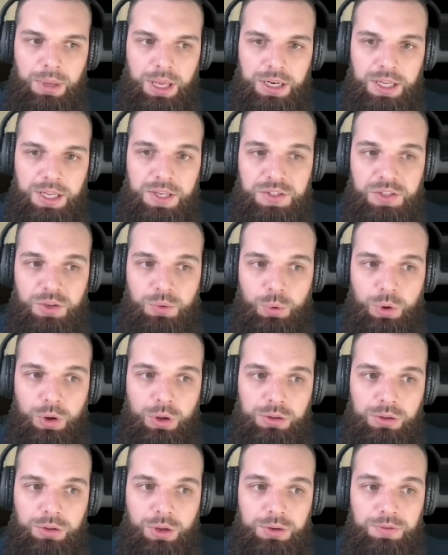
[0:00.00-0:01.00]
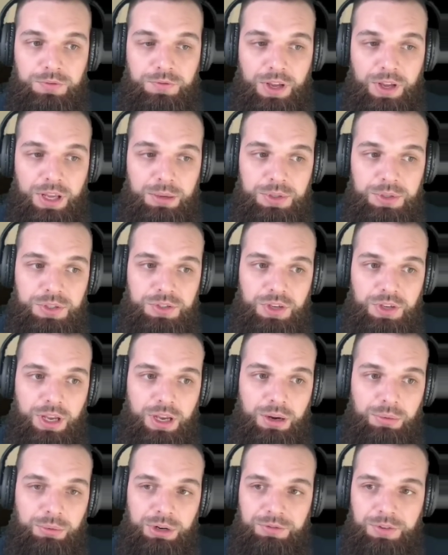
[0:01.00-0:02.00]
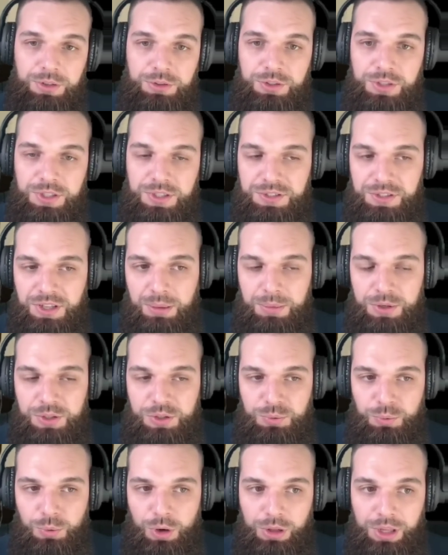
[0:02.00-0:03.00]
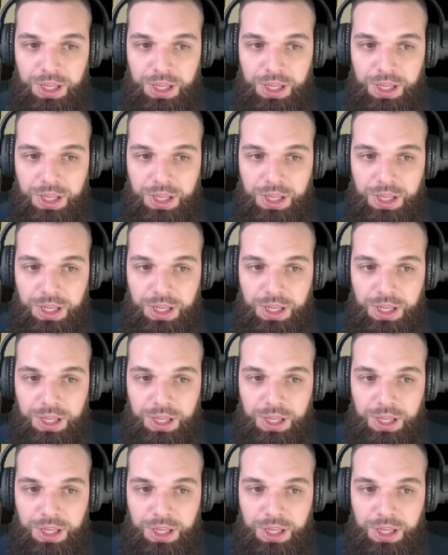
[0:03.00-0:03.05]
and he's a well-known famous revert to Islam as well.